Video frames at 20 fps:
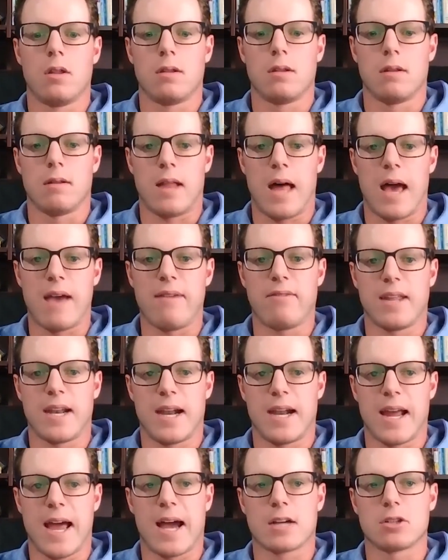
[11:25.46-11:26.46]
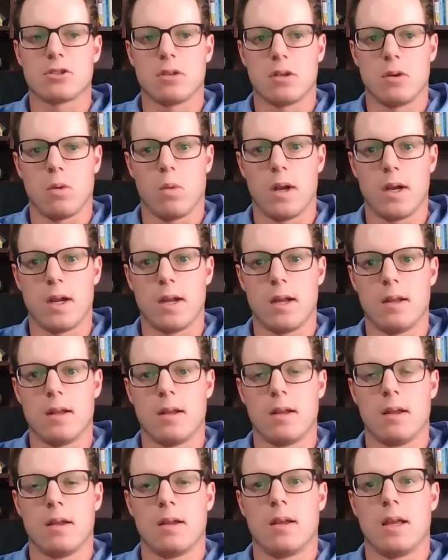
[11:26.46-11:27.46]
the life that I actually wanted
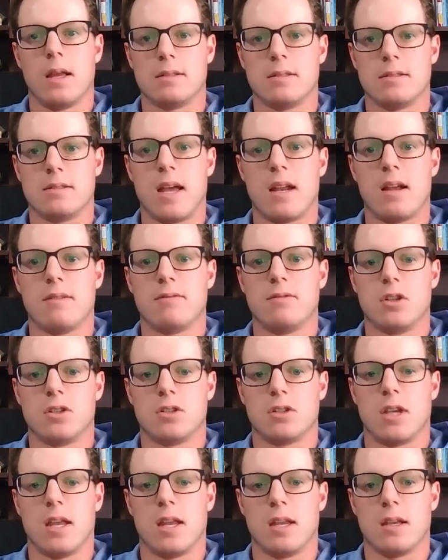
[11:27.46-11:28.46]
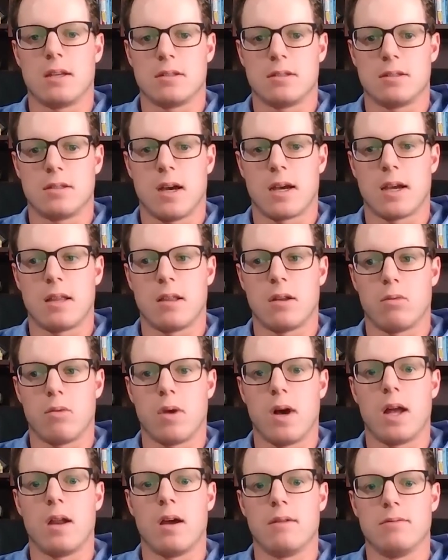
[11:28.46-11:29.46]
instead of just getting stuck in the
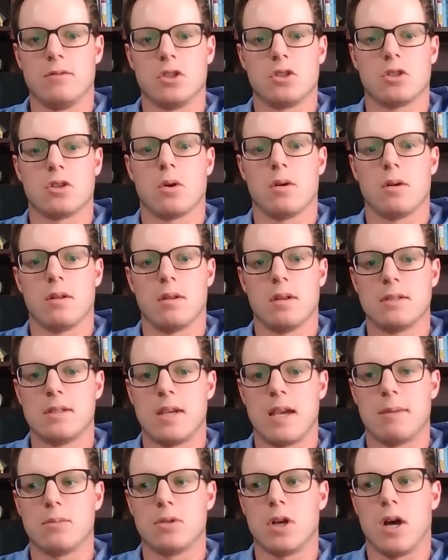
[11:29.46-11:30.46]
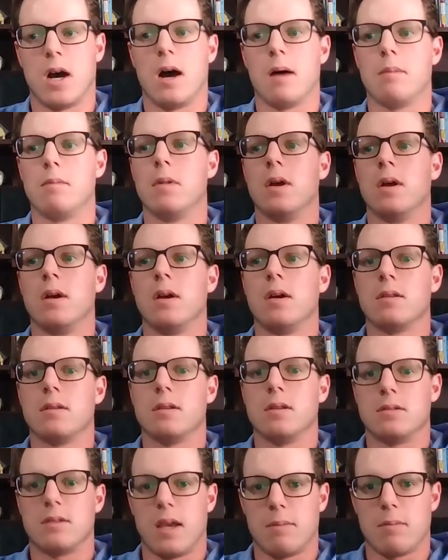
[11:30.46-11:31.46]
rut of just going to the same job, the
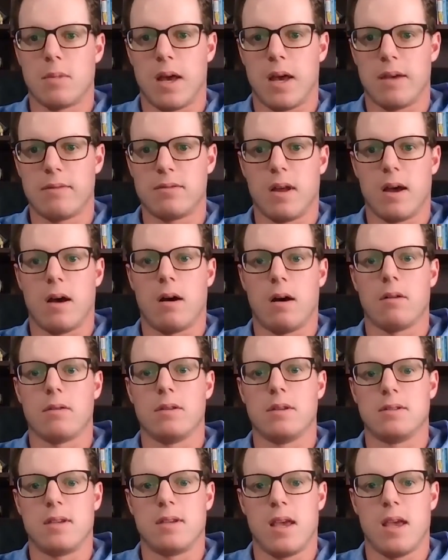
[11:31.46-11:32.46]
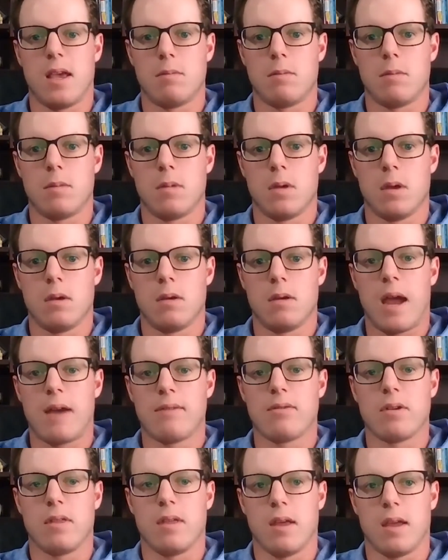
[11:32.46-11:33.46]
same lifestyle, the same
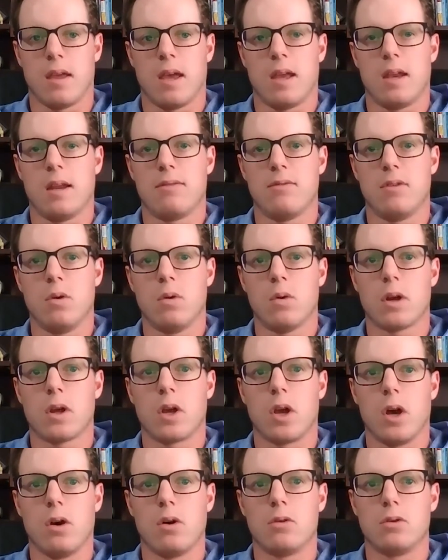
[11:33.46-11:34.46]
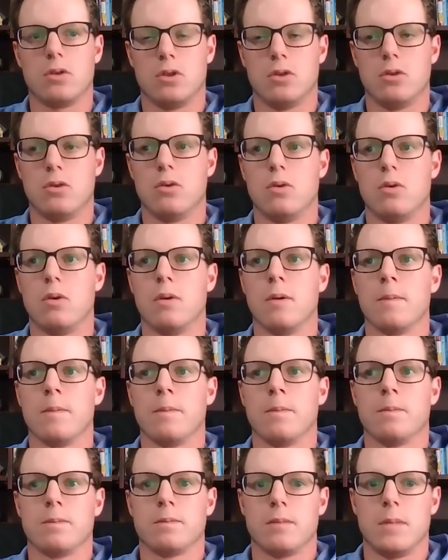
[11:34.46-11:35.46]
everything. And if you were to go to,
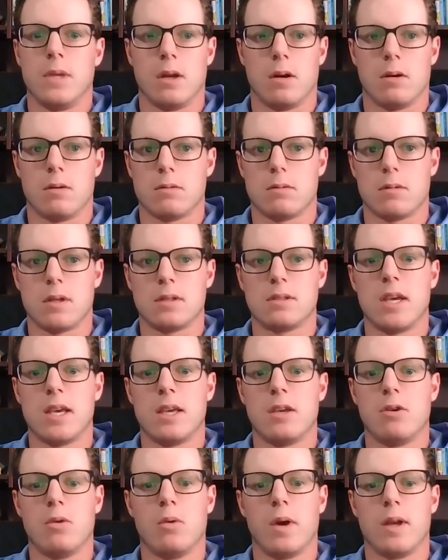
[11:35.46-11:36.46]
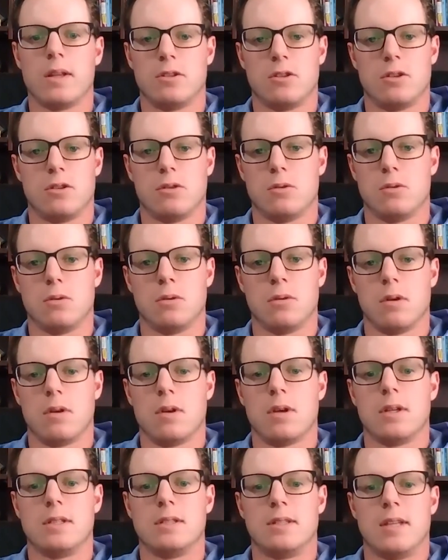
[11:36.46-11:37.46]
let's say you went to
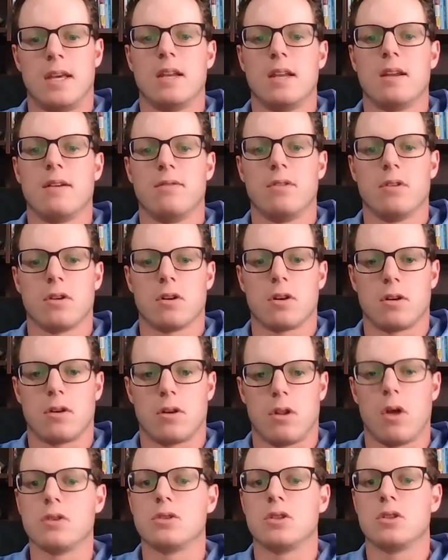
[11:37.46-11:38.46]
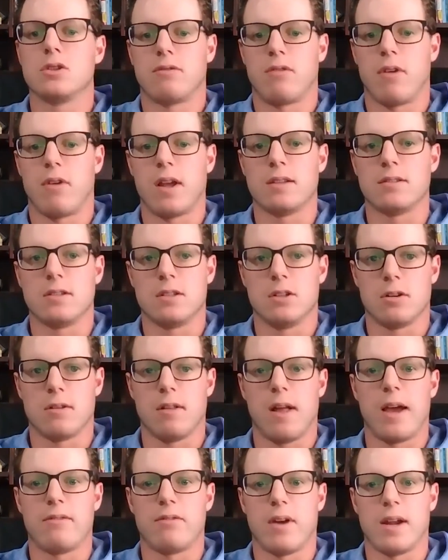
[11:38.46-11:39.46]
10 of your closest friends in your
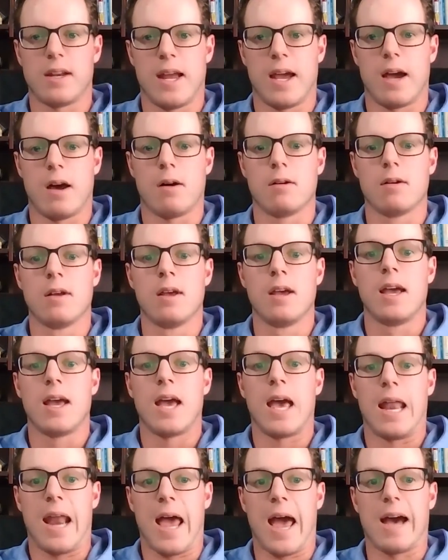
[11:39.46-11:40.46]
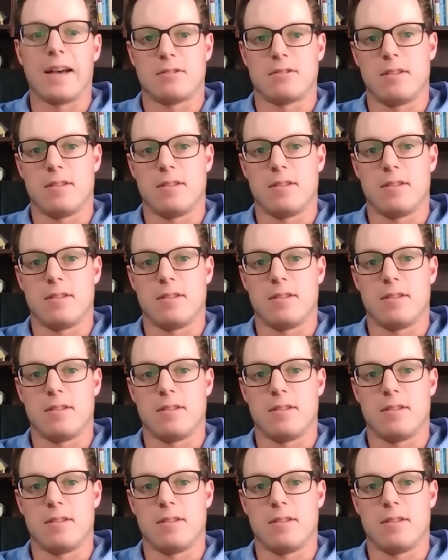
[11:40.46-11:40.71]
life right now and ask